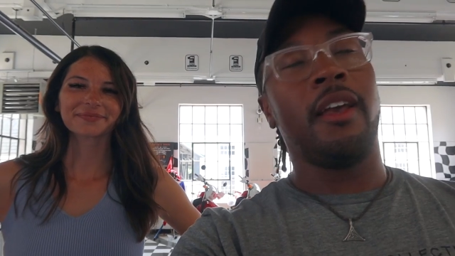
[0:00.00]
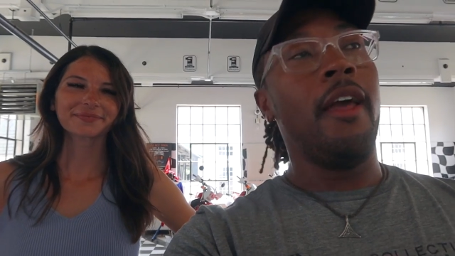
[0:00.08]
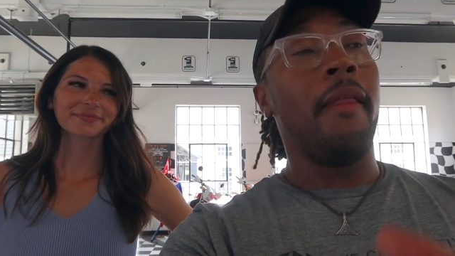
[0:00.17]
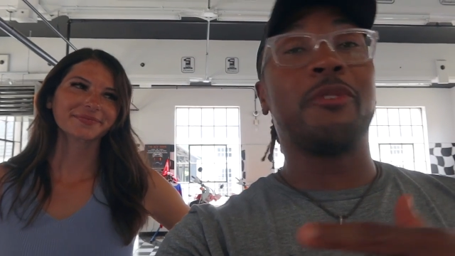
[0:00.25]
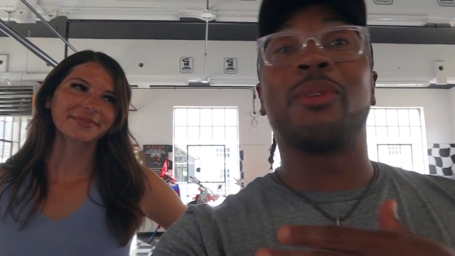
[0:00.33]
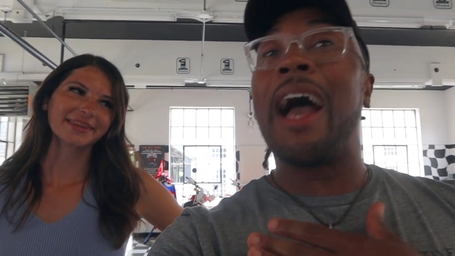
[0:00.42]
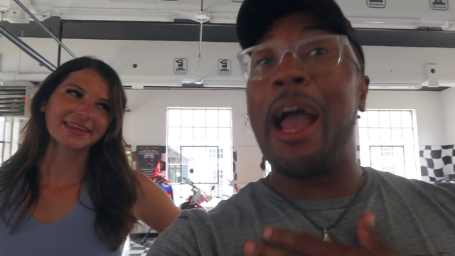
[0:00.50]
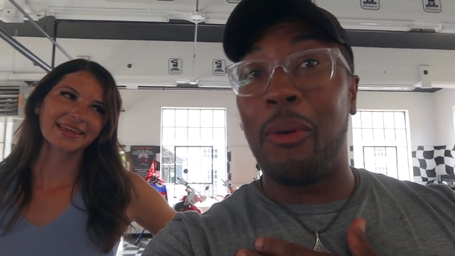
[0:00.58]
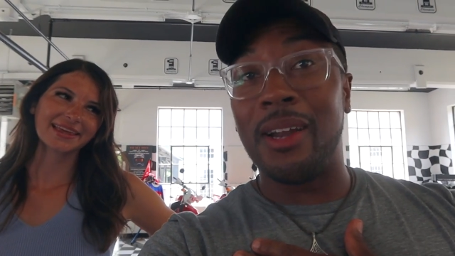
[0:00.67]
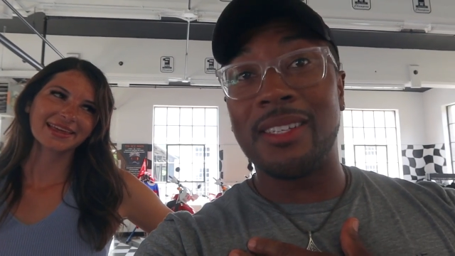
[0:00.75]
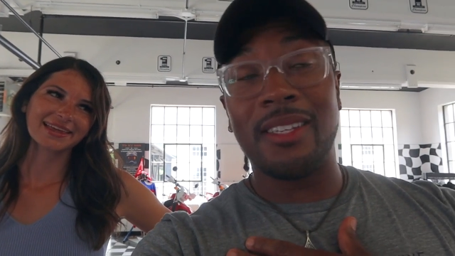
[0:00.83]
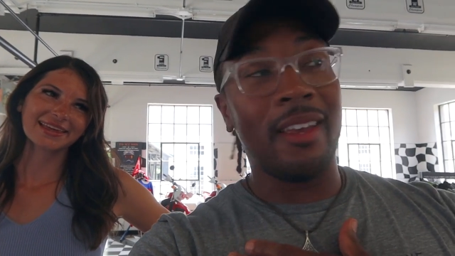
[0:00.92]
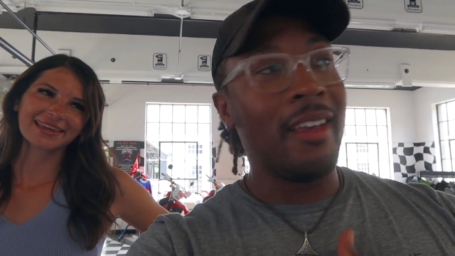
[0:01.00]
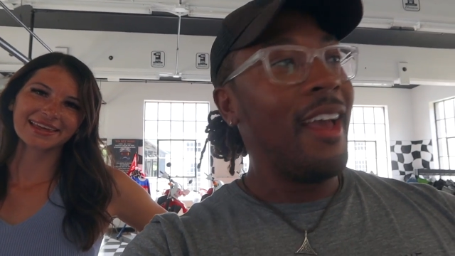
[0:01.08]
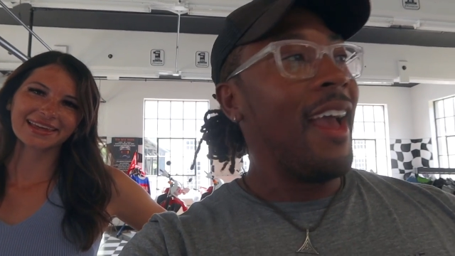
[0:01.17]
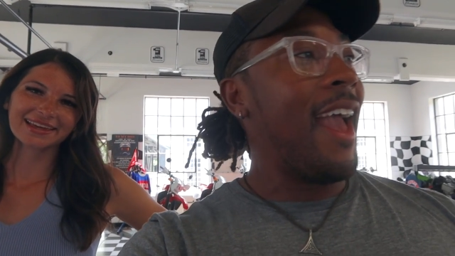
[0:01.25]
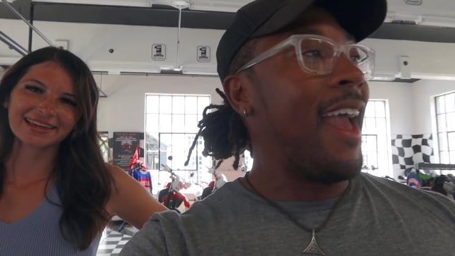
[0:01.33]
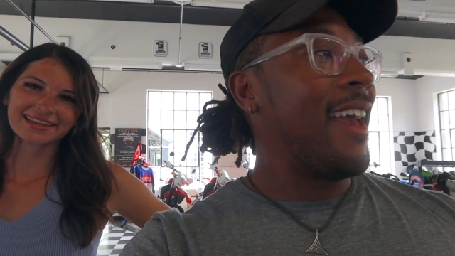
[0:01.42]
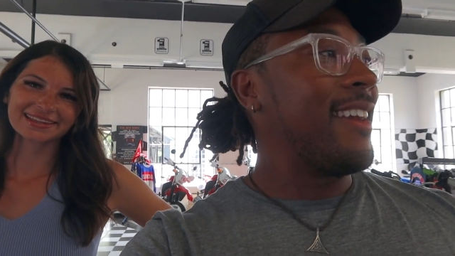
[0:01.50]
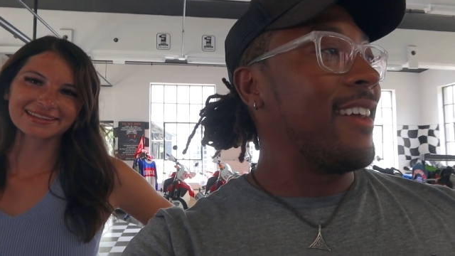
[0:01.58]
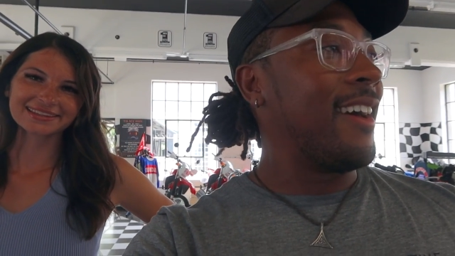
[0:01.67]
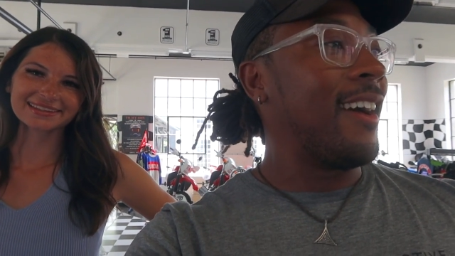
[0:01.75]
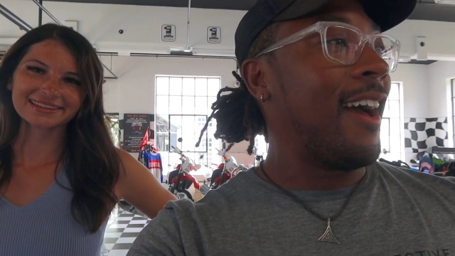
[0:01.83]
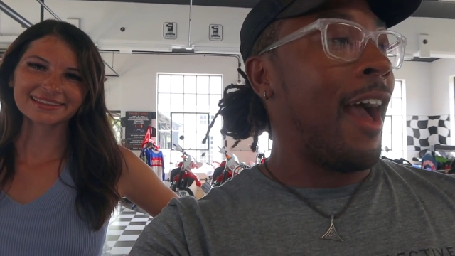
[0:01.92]
Speaker 1: That's what I want to see, and
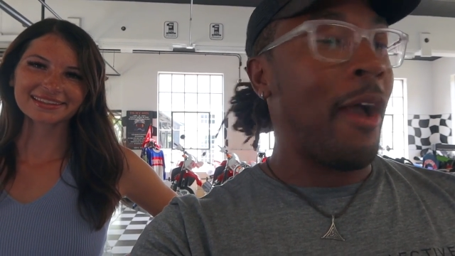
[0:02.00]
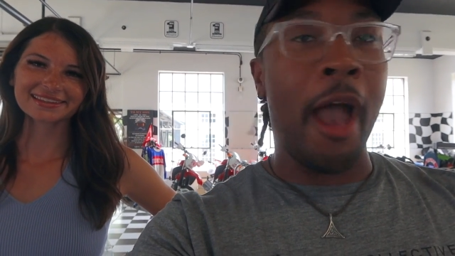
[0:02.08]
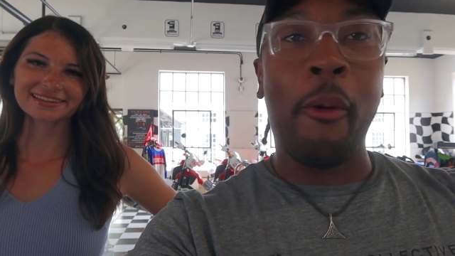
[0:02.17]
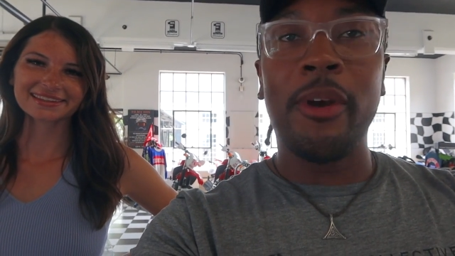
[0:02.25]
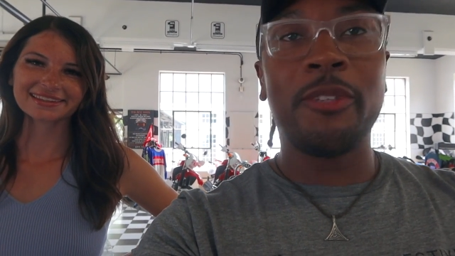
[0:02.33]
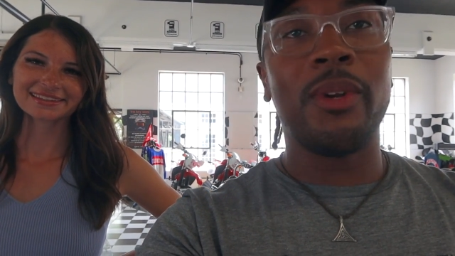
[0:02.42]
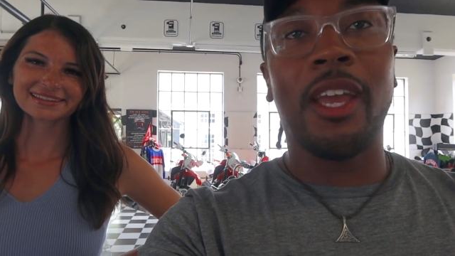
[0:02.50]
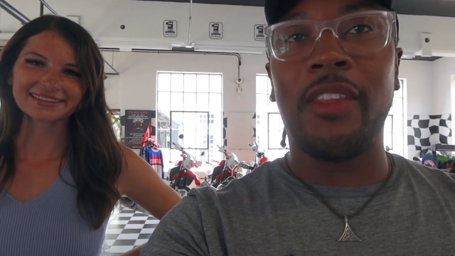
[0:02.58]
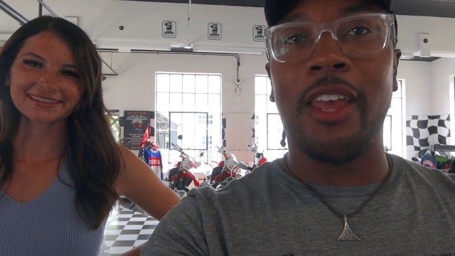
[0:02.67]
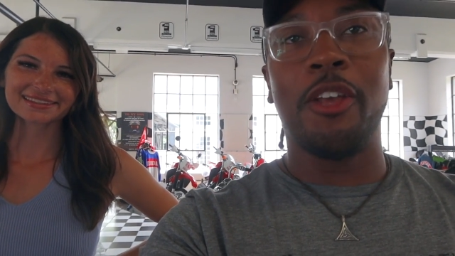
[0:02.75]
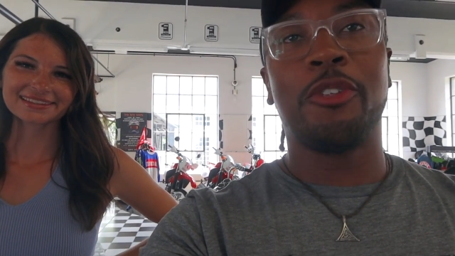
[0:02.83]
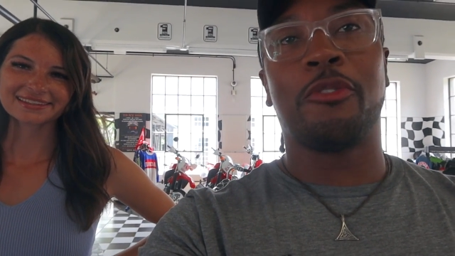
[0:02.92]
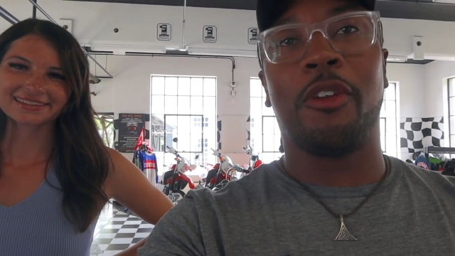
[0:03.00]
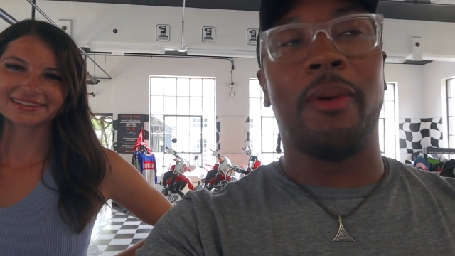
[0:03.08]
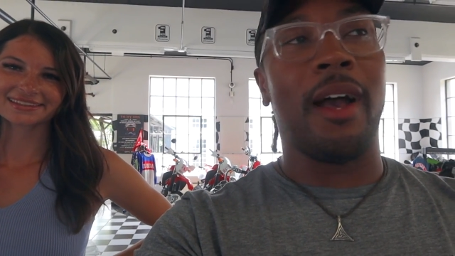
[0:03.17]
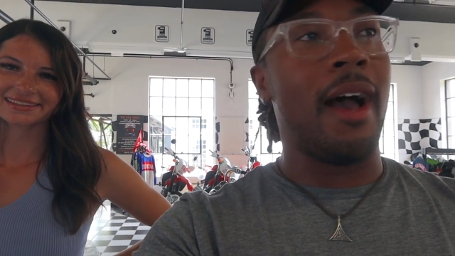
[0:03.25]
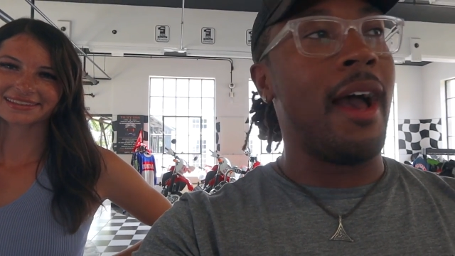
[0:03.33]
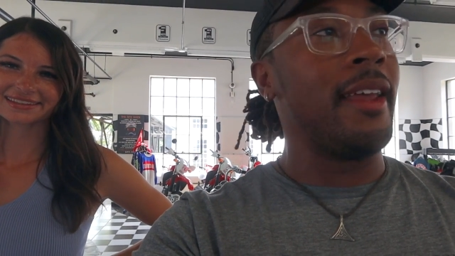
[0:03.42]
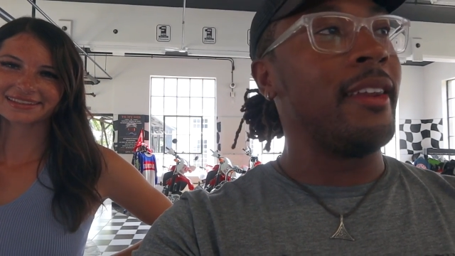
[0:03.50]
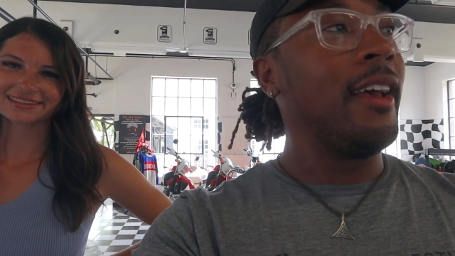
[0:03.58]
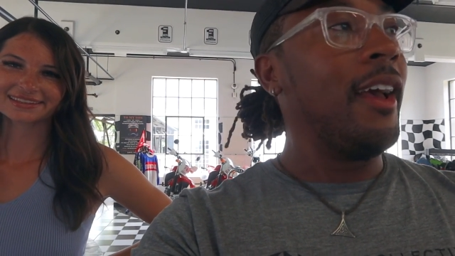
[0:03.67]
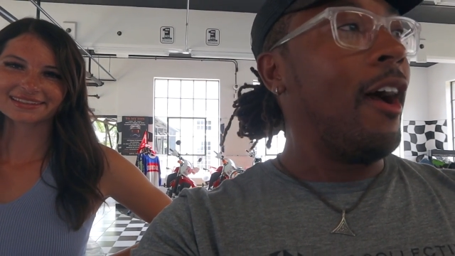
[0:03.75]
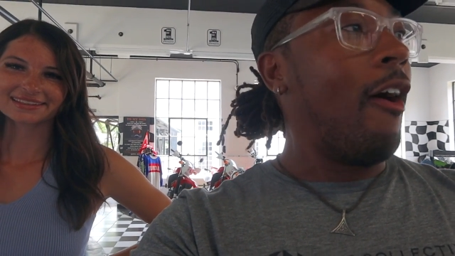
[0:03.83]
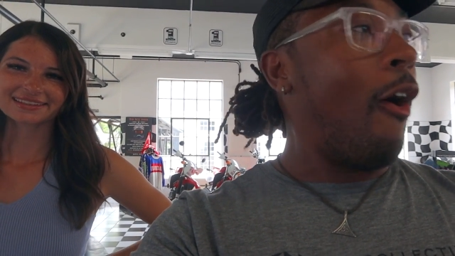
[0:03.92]
uh, I, I just want to get the history behind
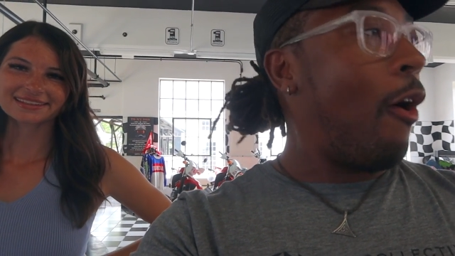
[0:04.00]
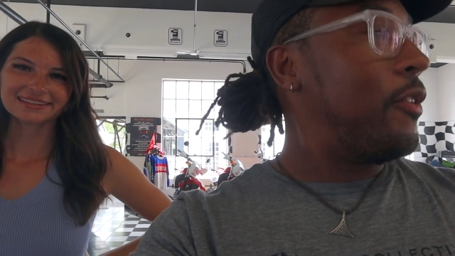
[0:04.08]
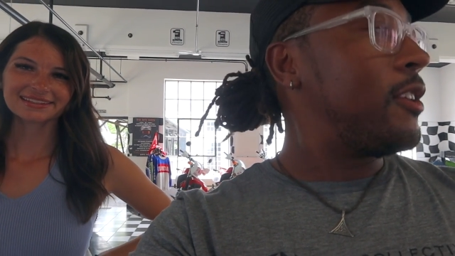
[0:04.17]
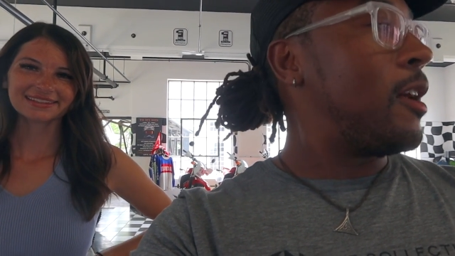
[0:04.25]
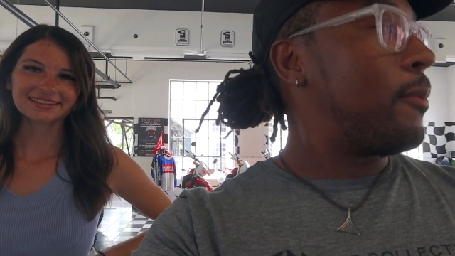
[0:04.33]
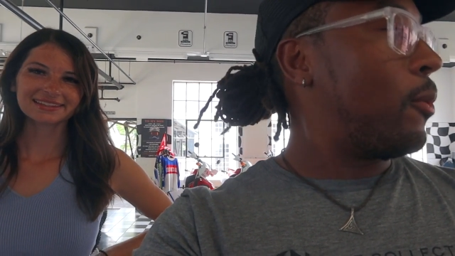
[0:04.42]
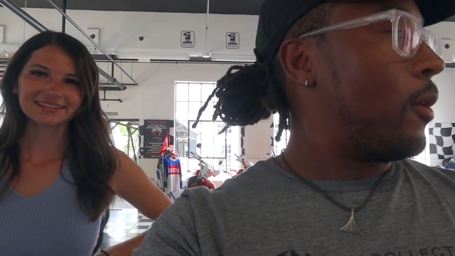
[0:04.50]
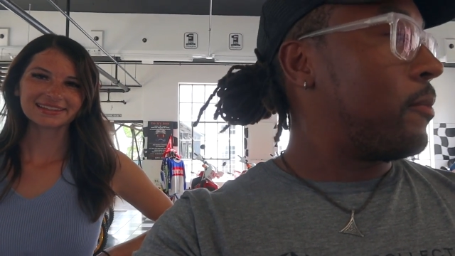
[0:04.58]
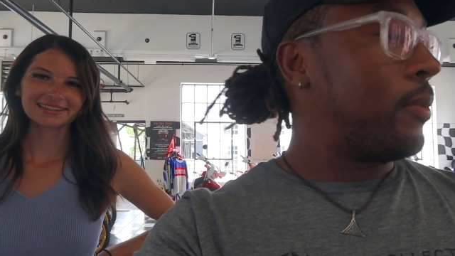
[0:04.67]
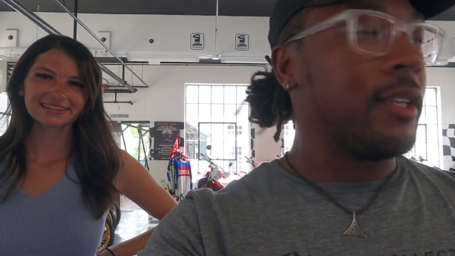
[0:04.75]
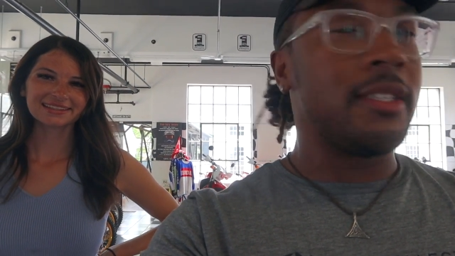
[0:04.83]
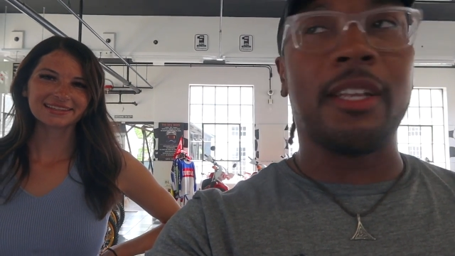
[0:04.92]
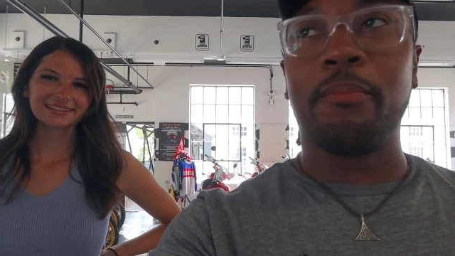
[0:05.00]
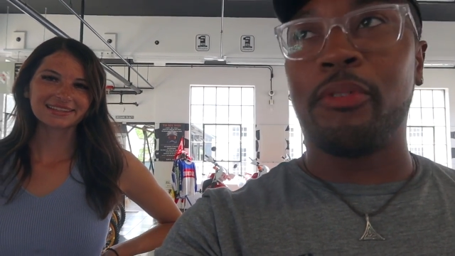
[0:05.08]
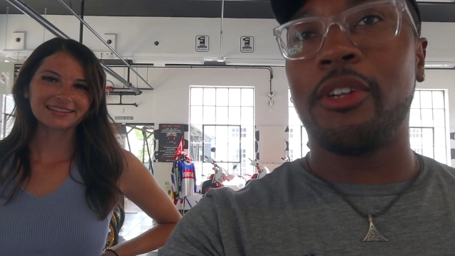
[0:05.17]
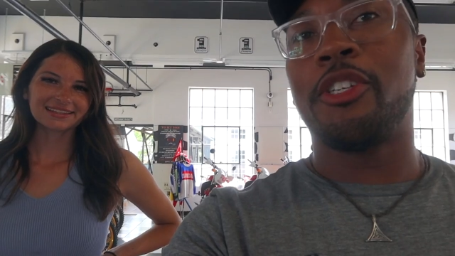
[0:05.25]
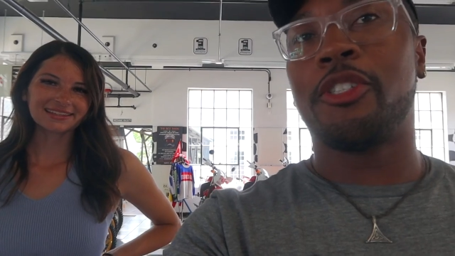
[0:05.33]
all these number one plays, because I'm pretty